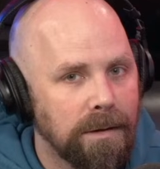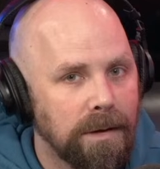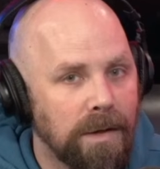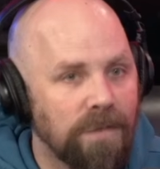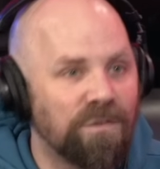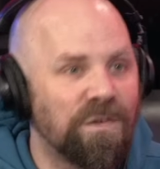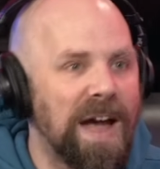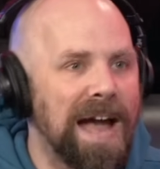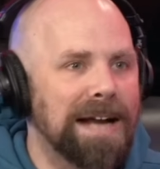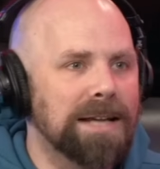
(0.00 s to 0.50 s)
In
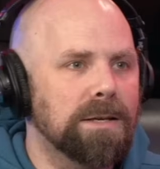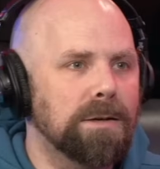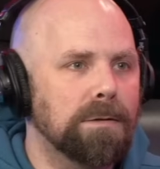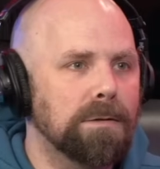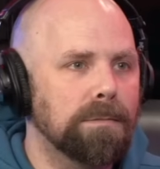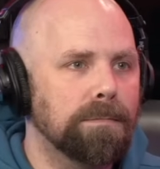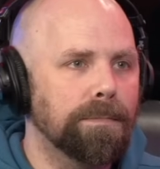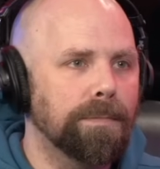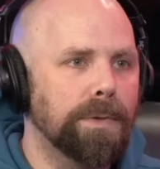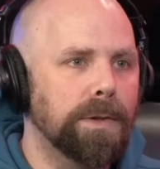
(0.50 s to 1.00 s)
fact,
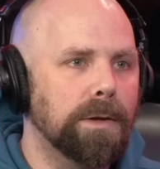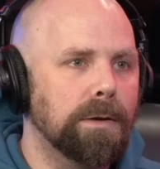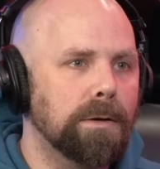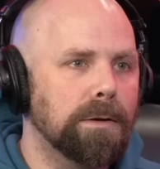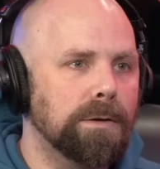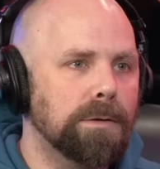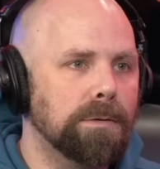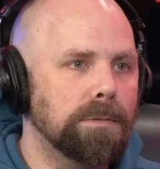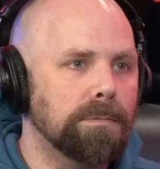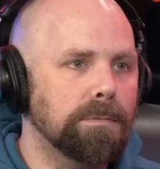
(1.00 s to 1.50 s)

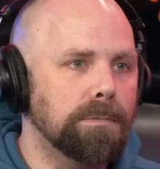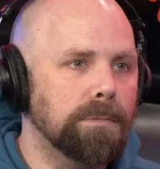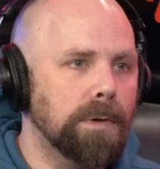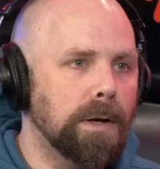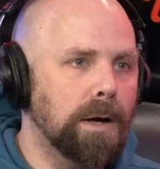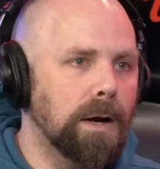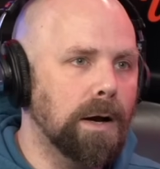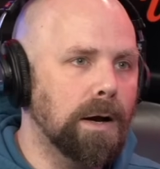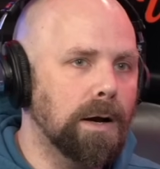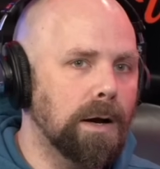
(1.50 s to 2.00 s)

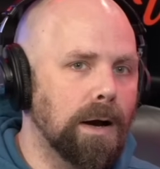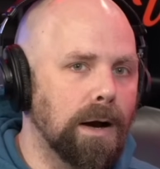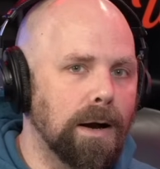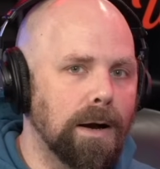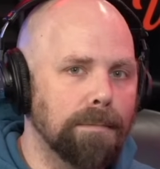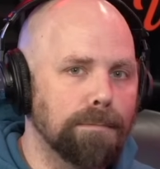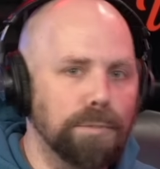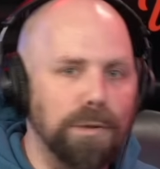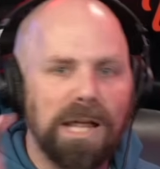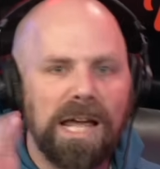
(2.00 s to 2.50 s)
uh, uh,
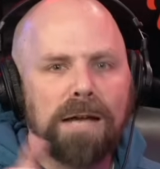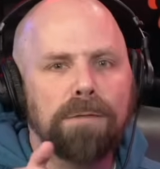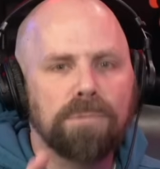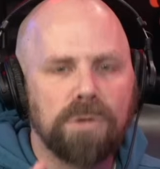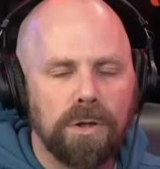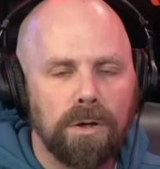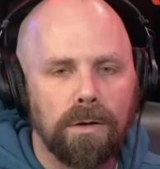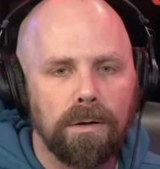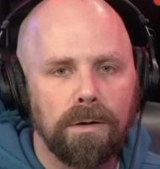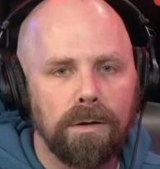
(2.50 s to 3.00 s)
blames
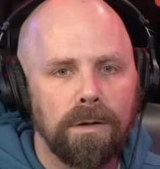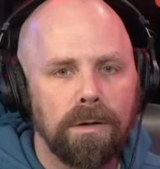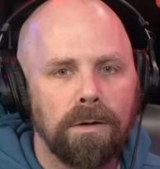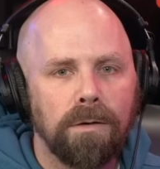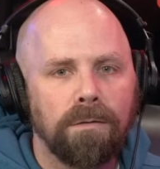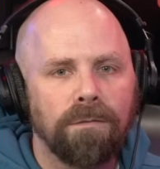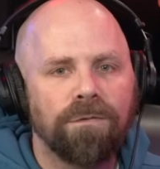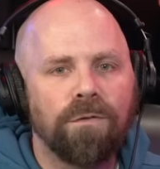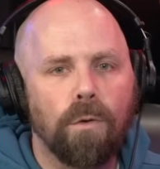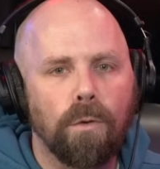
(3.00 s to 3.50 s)
her
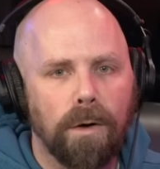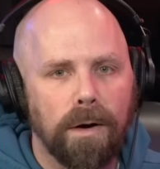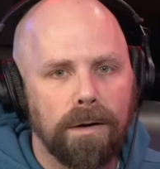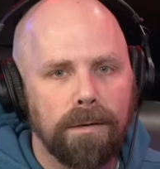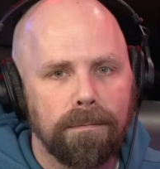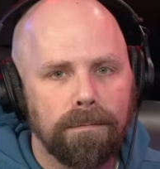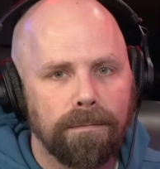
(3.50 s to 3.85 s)
for it.